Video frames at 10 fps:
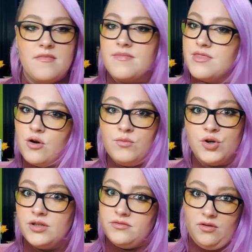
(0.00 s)
No
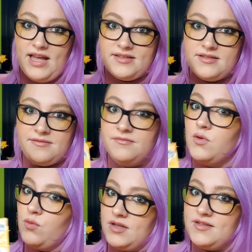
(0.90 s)
more, no less.
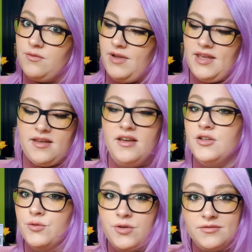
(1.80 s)
Once a week.
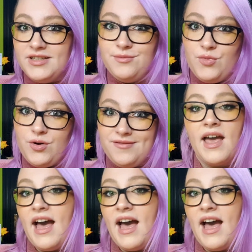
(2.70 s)
You don't need more.